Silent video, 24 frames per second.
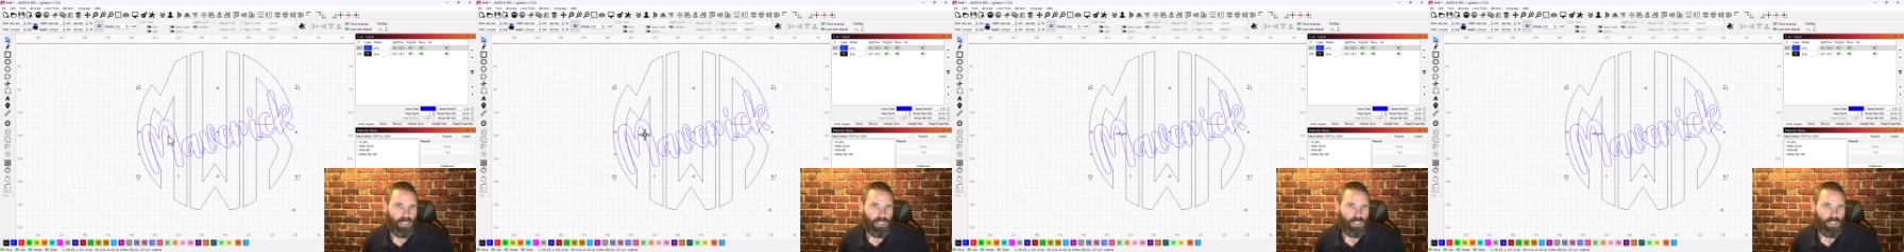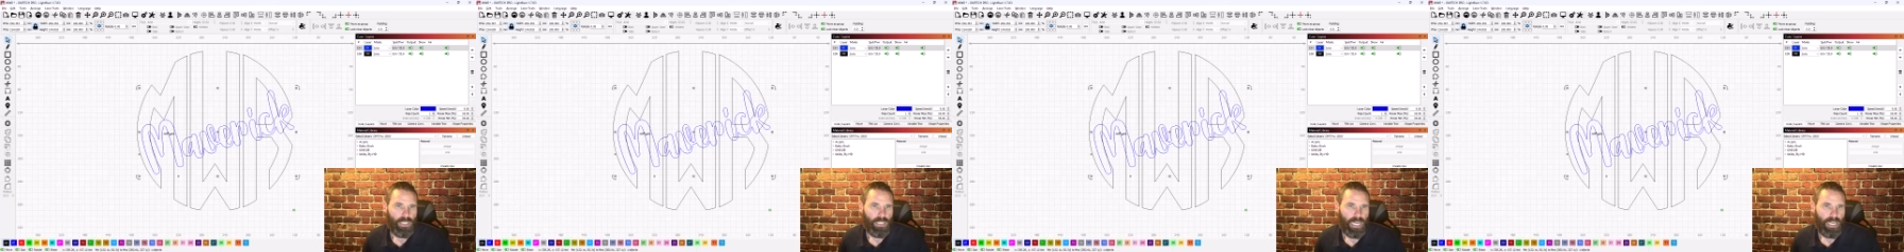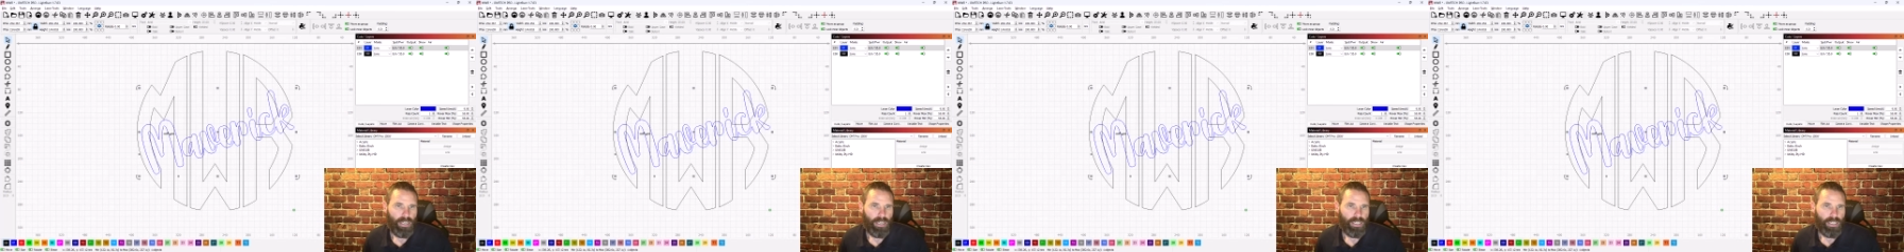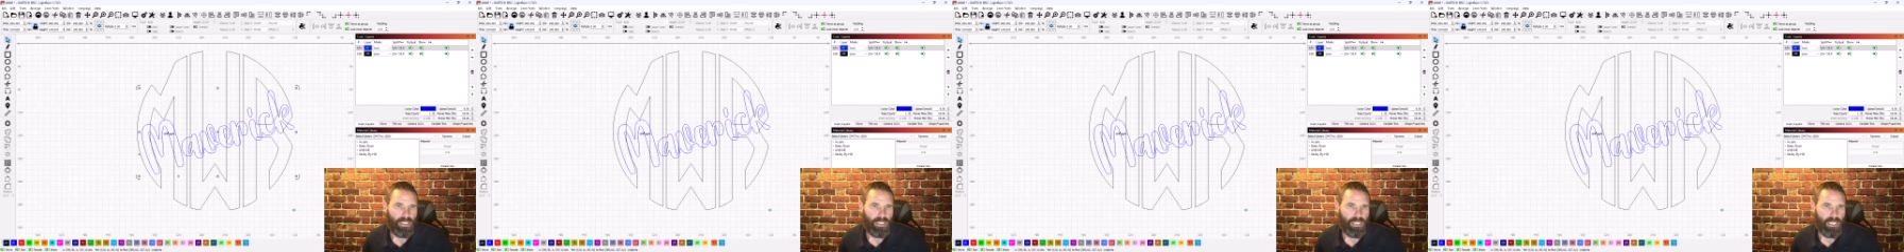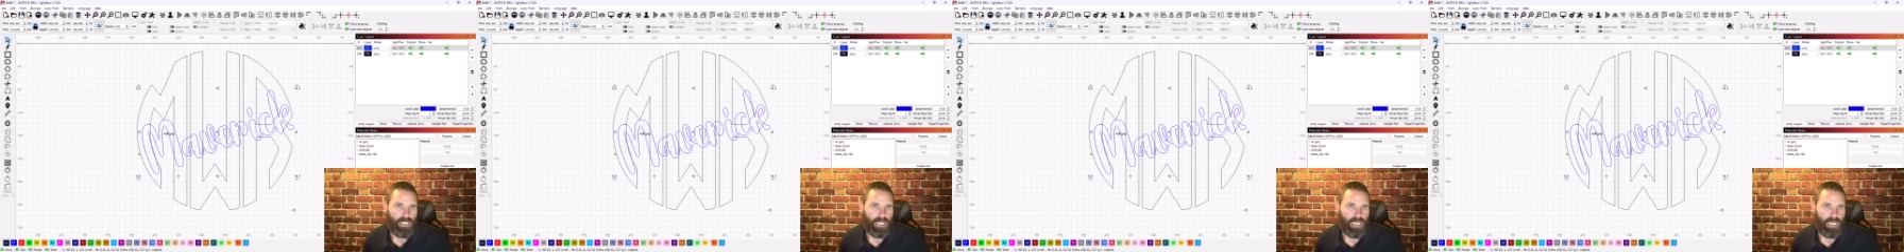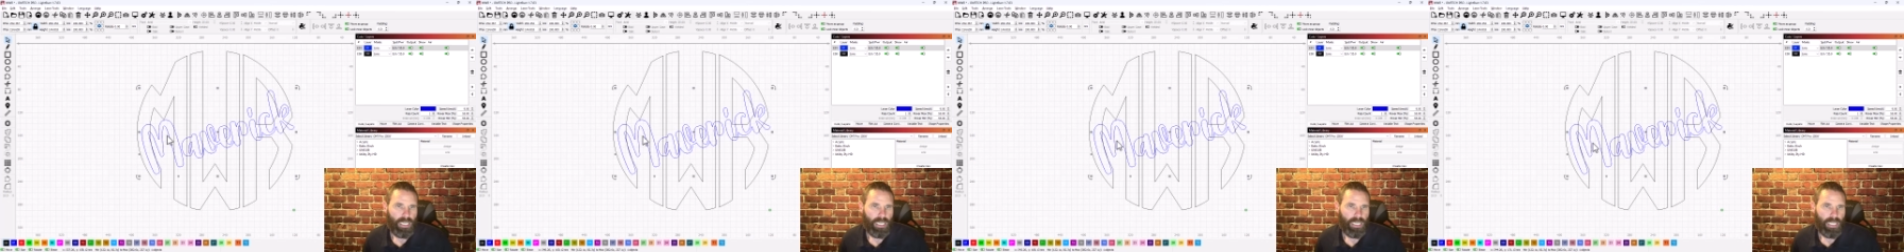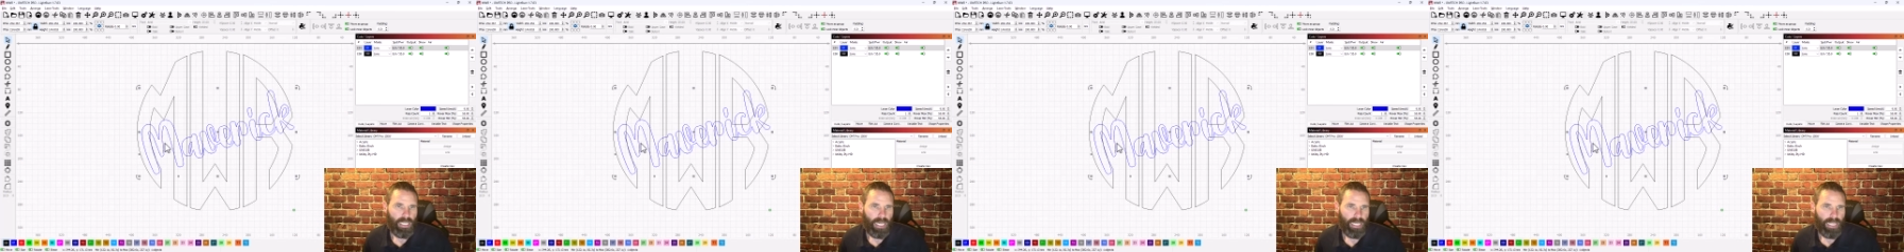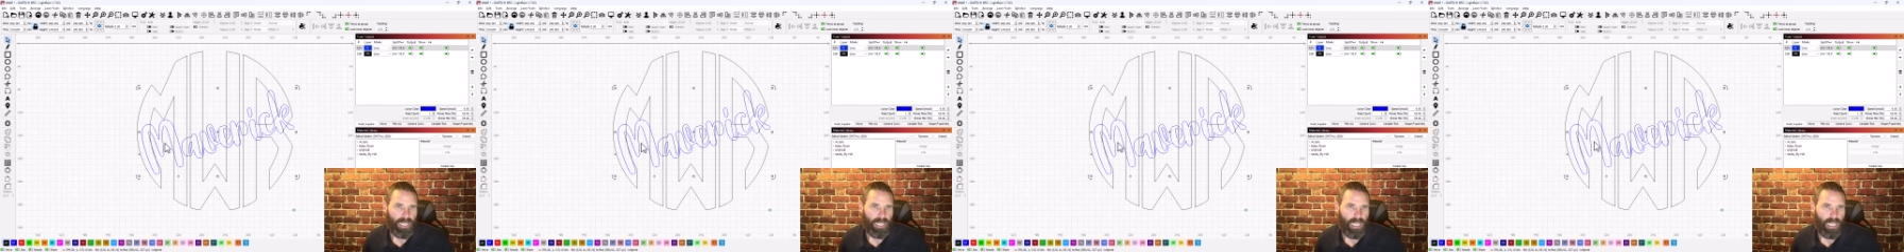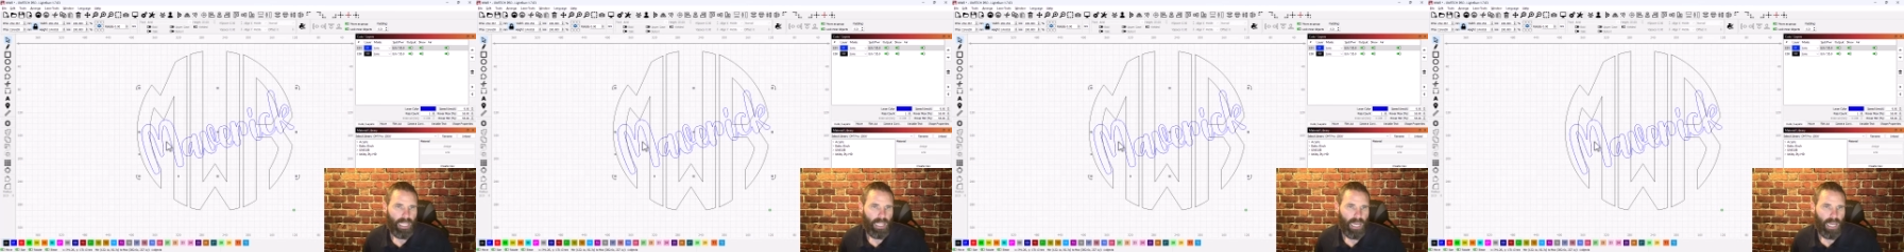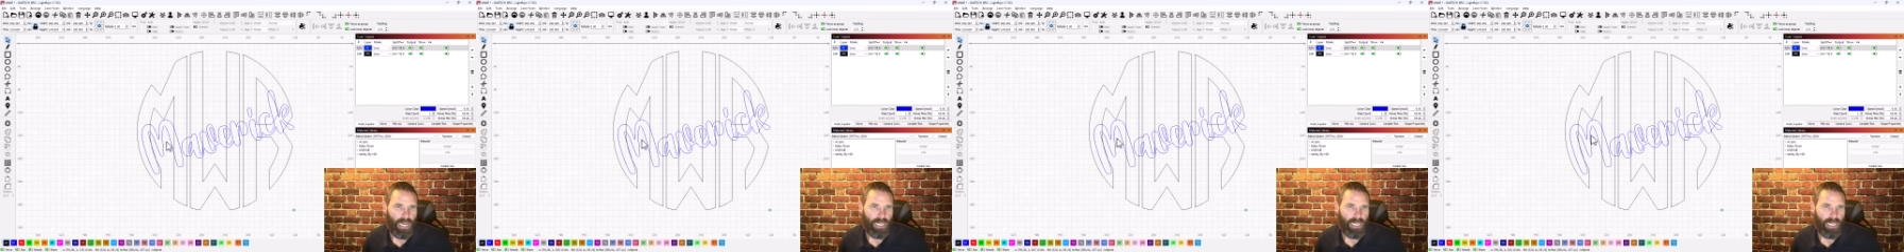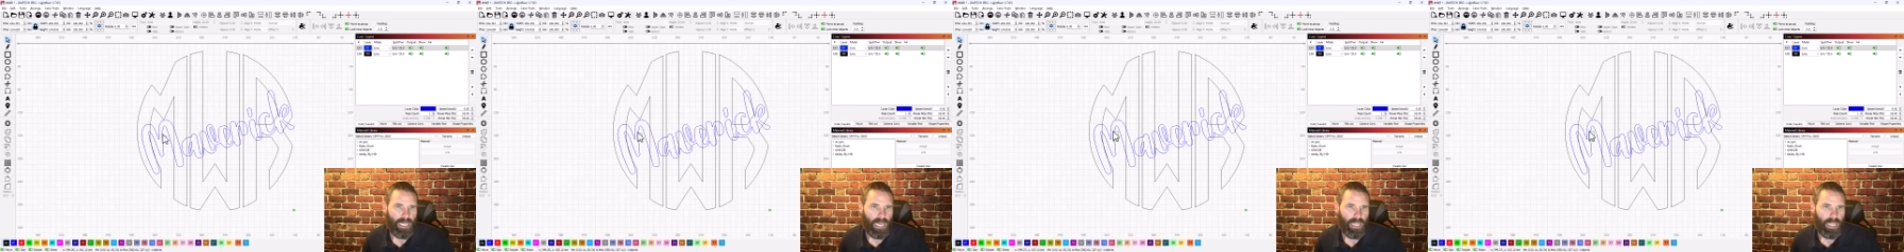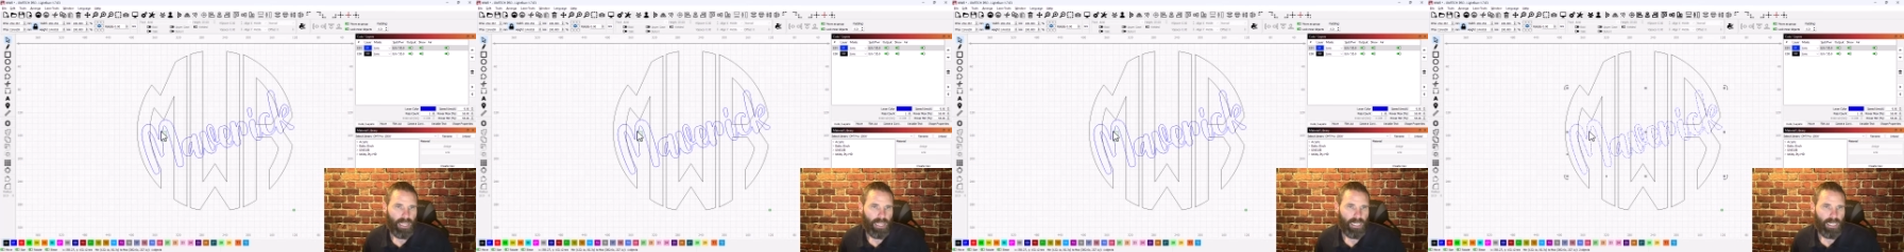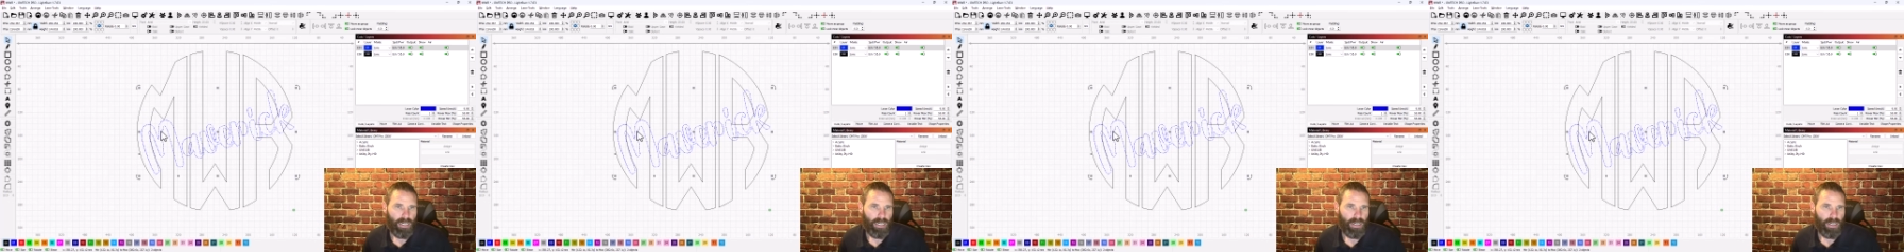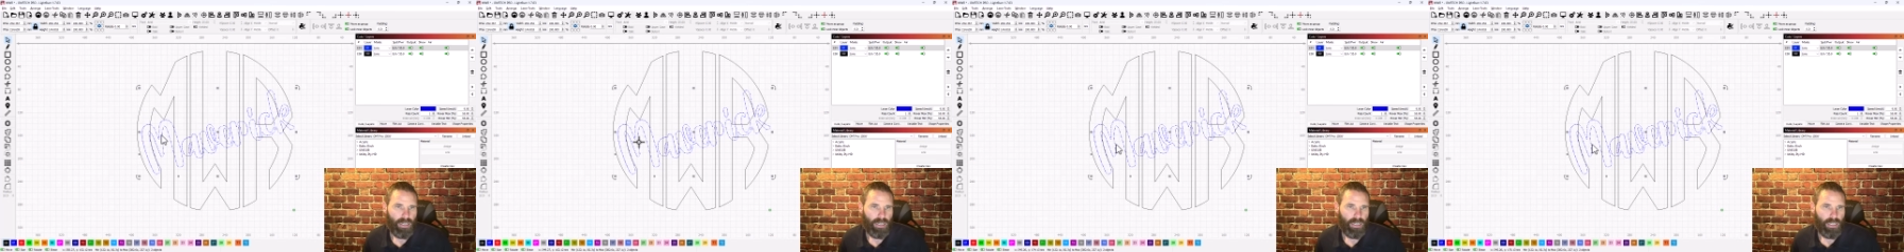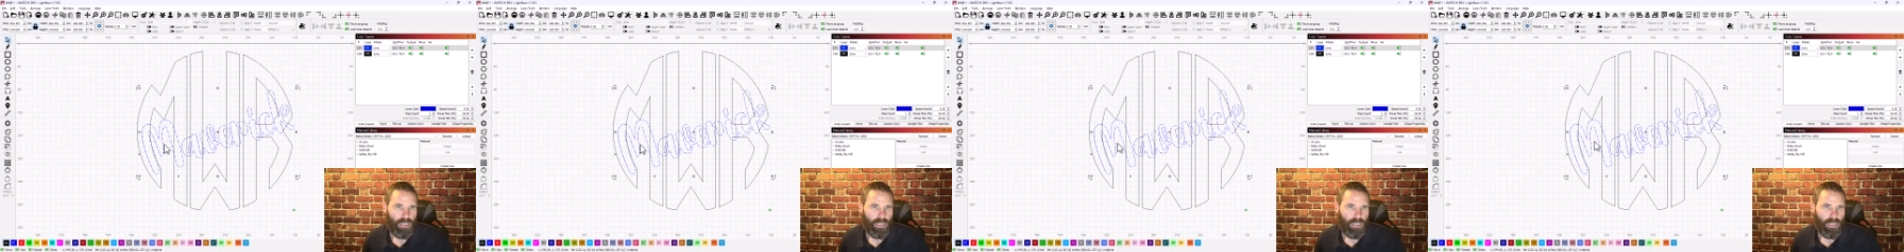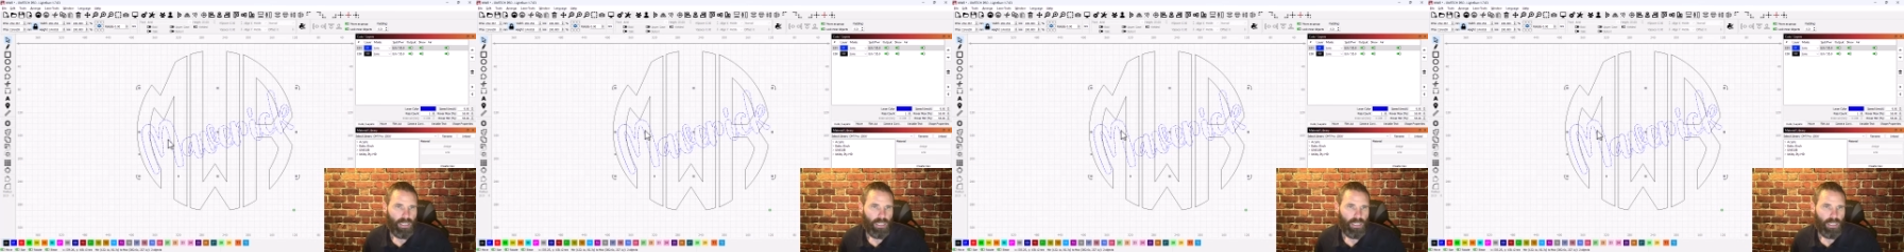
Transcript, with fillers: So now you can see like that line got thicker.